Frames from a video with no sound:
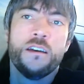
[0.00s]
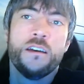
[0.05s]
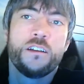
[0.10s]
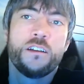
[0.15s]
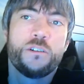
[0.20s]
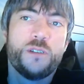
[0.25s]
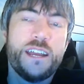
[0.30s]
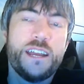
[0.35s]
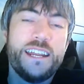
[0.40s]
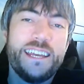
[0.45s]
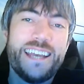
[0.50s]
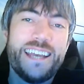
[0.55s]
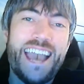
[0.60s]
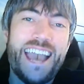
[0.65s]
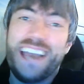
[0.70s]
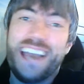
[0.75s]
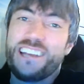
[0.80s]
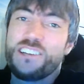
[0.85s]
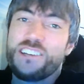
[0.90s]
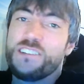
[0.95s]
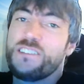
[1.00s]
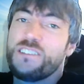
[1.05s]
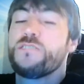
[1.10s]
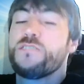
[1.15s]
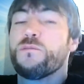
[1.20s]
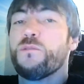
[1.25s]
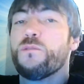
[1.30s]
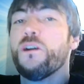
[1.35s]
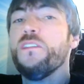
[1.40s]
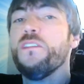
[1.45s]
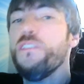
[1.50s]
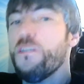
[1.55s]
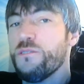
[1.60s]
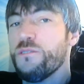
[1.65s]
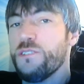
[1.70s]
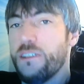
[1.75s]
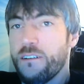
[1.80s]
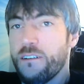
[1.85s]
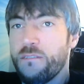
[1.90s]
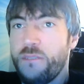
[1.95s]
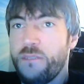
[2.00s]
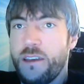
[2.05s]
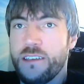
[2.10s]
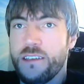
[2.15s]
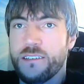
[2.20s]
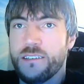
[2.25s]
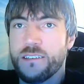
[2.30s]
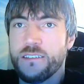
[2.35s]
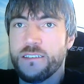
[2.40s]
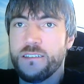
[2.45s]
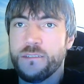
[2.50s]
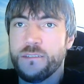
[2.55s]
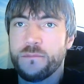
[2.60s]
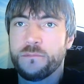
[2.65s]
creating actions to run those interfaces,